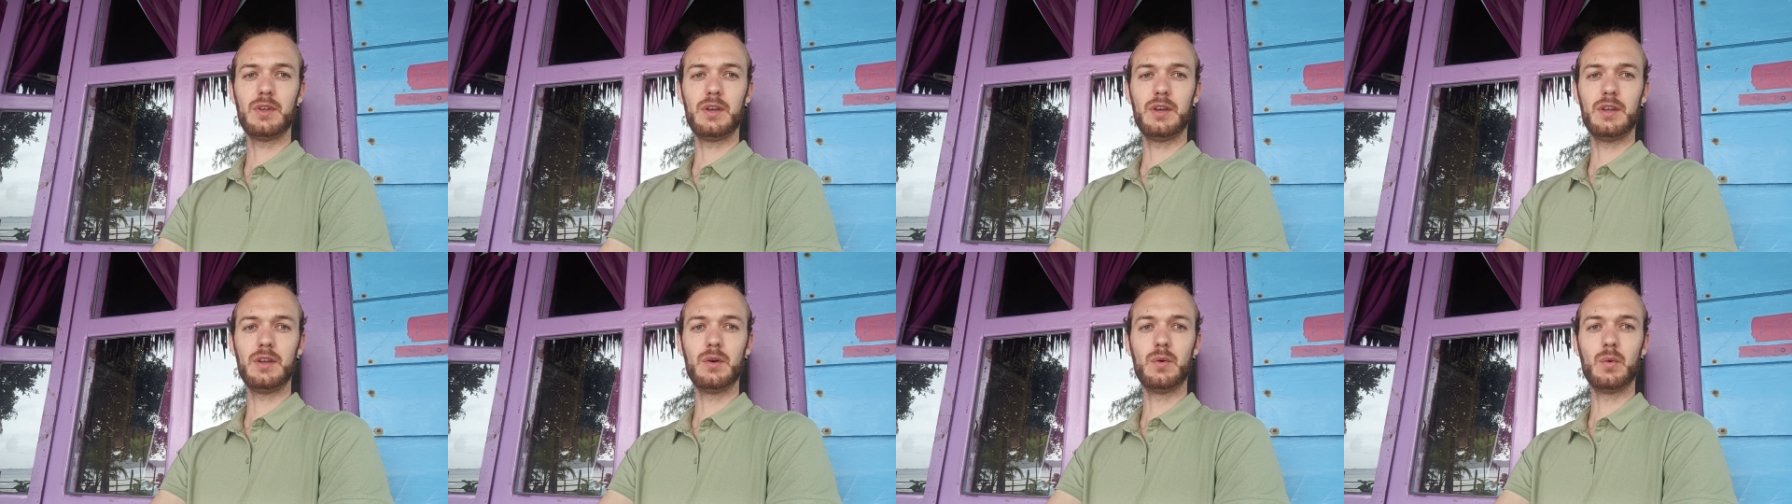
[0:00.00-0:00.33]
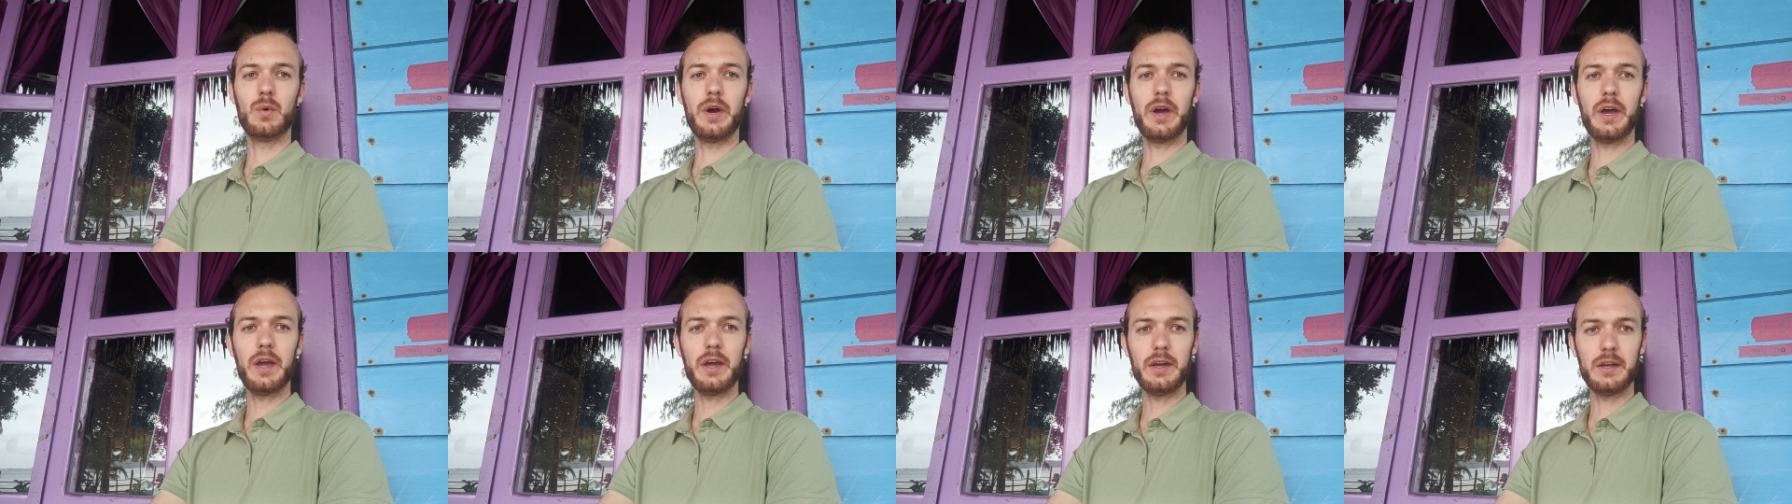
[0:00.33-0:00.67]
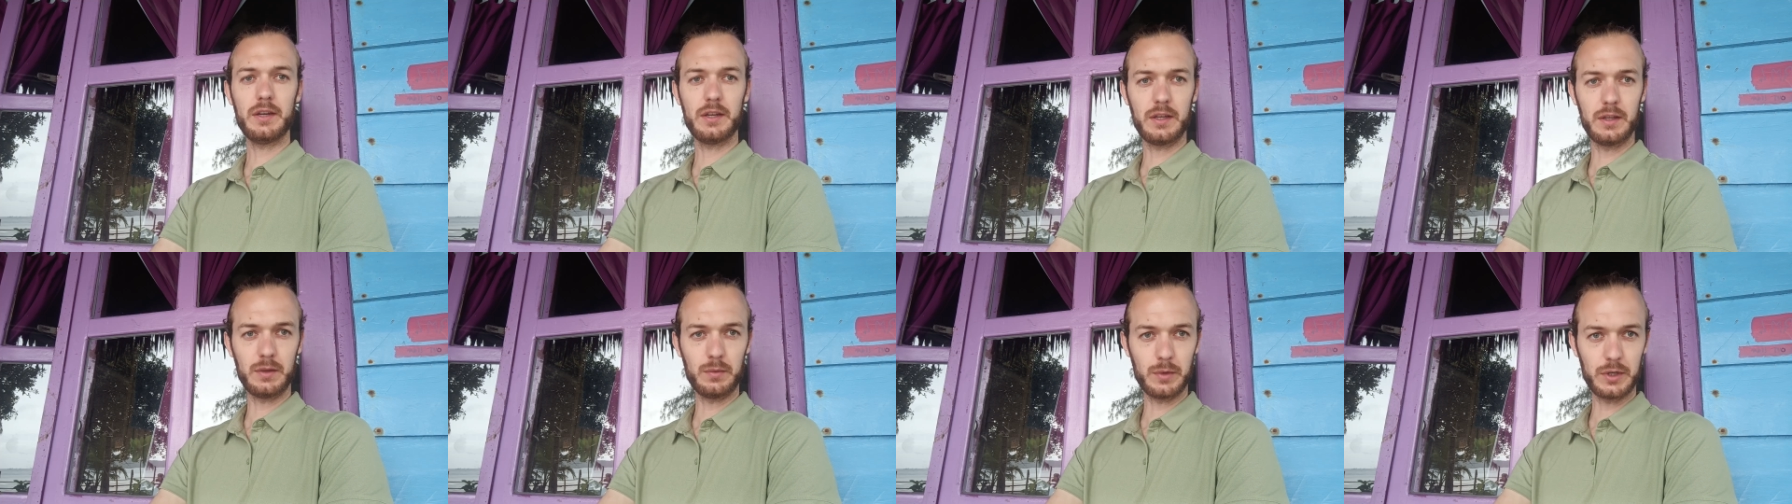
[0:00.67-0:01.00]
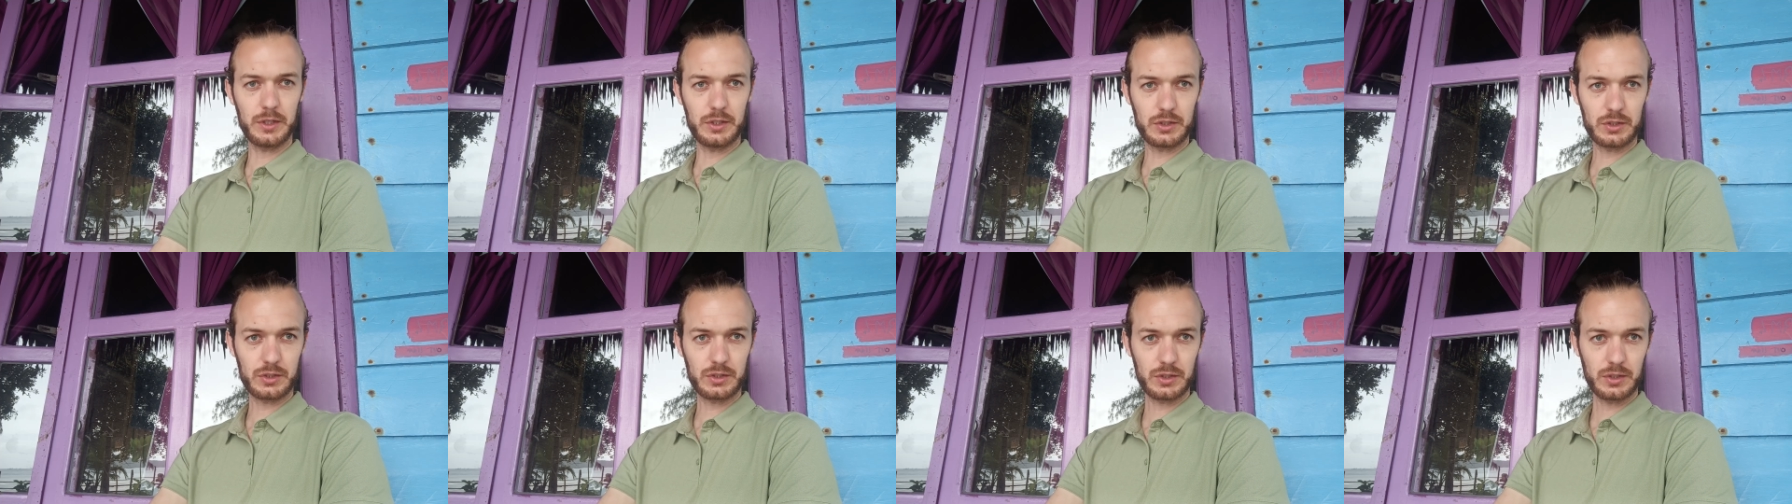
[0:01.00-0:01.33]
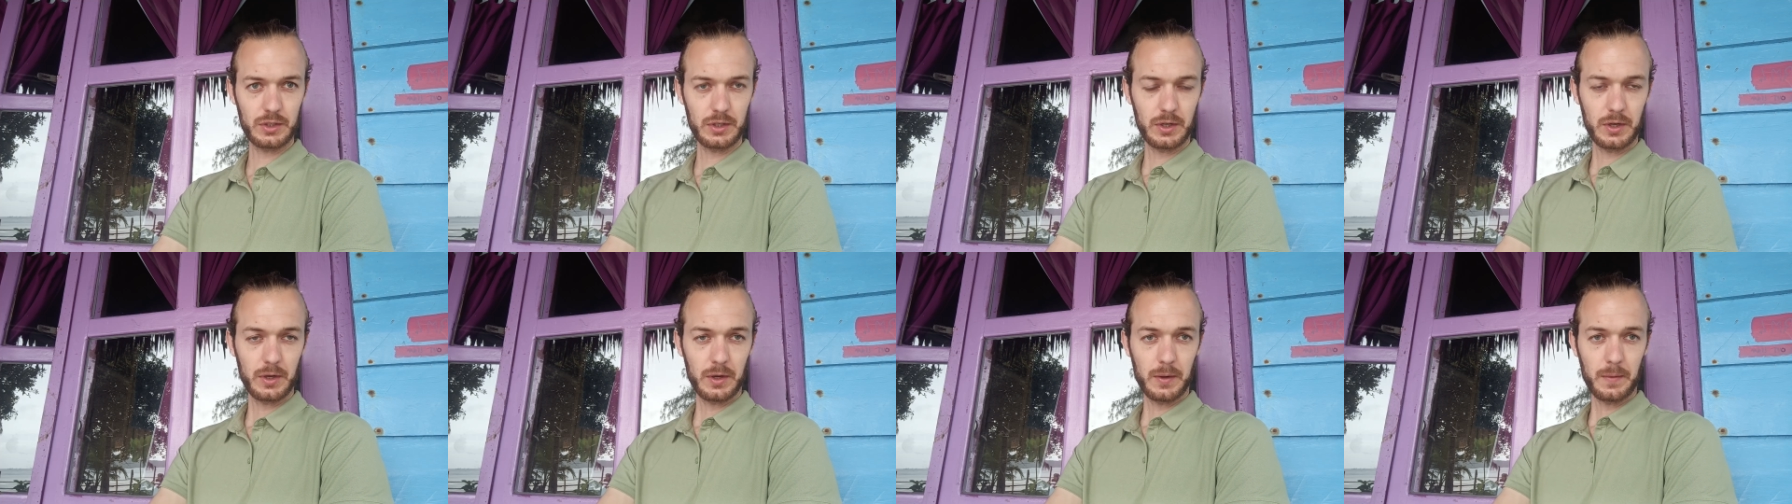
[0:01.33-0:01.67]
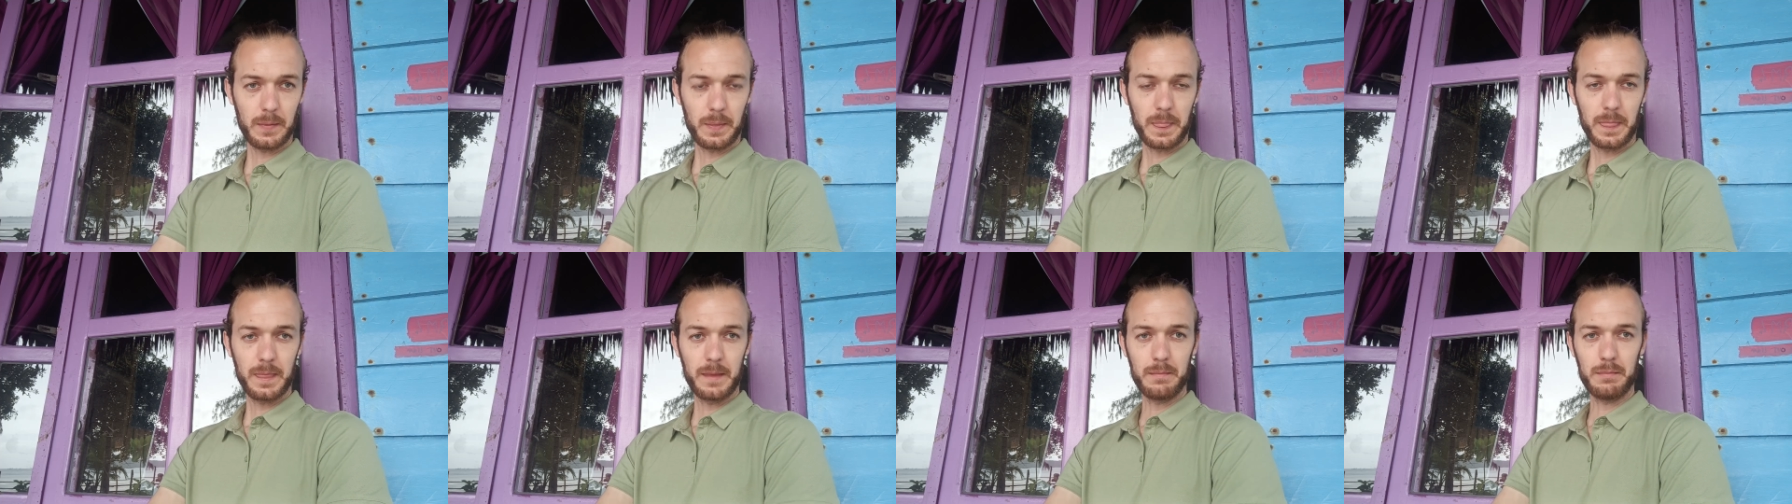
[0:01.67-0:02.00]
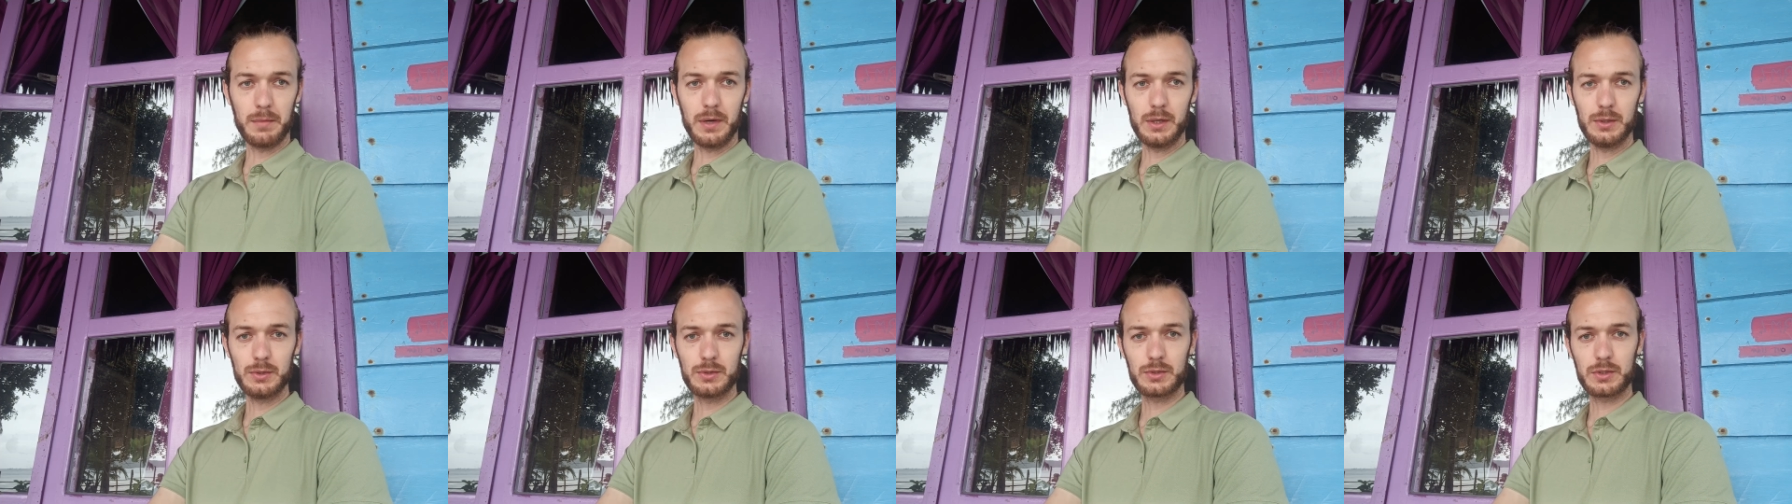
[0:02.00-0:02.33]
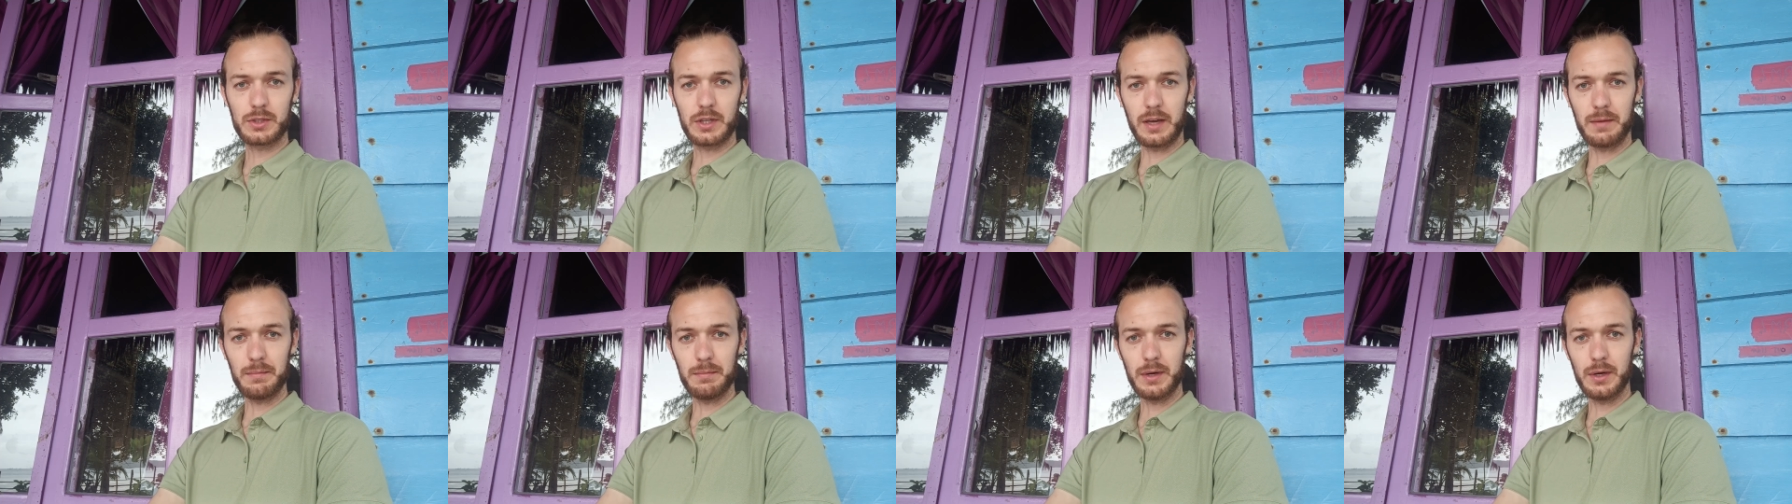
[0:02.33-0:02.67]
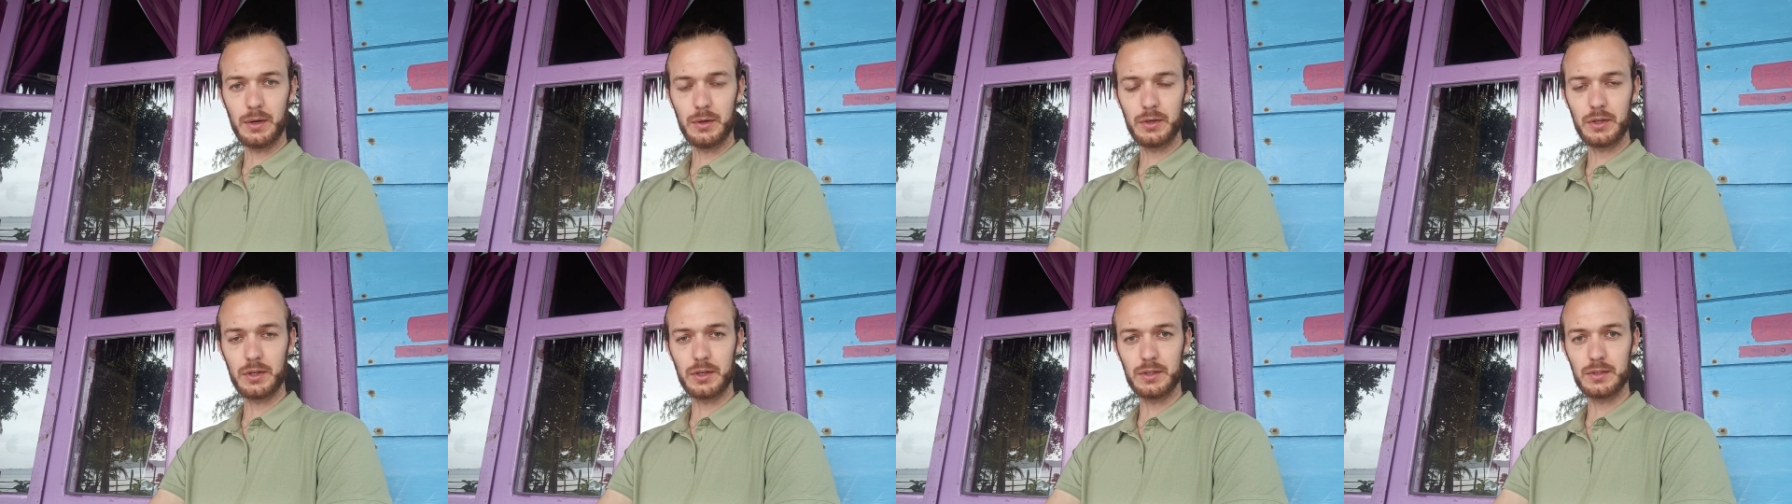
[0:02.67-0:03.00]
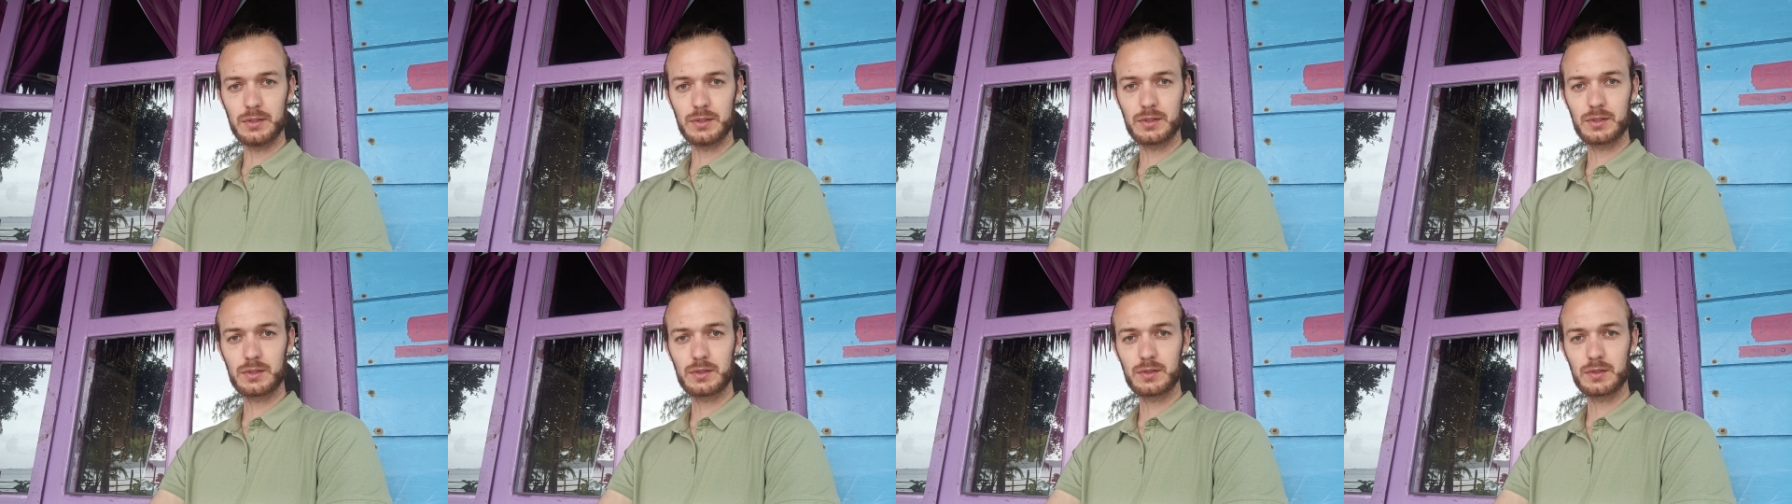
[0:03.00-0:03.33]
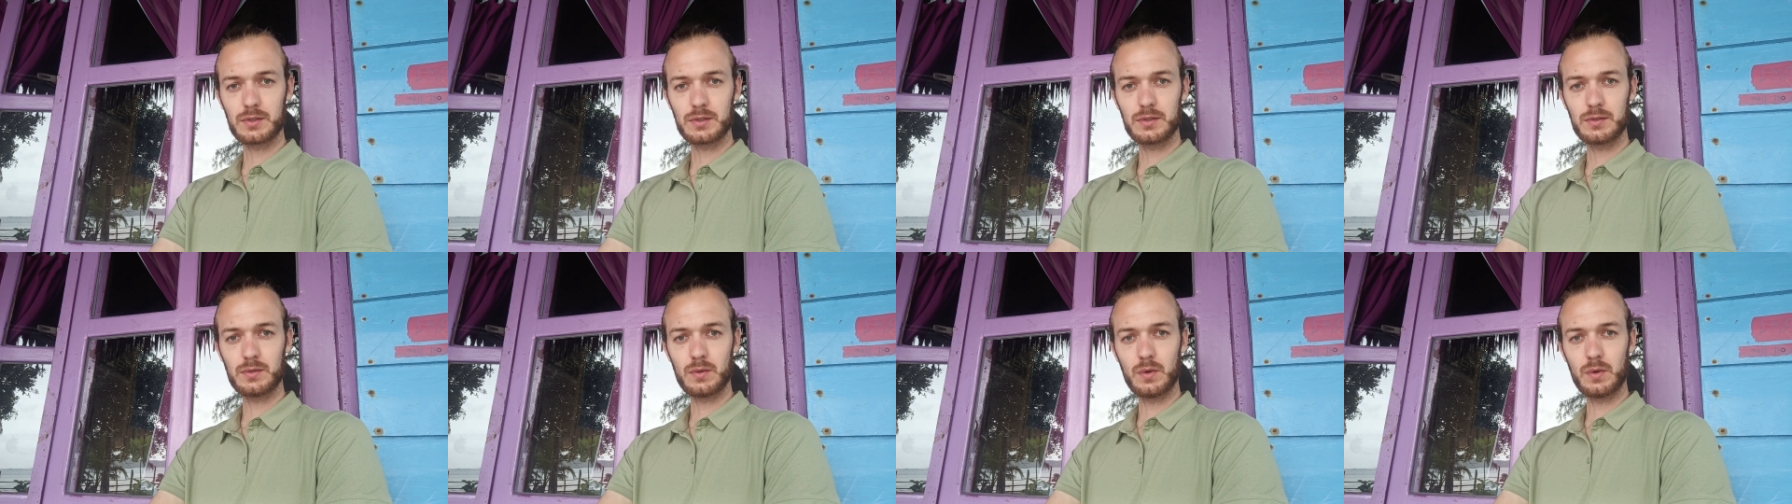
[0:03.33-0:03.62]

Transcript: in a way in which most Cambodians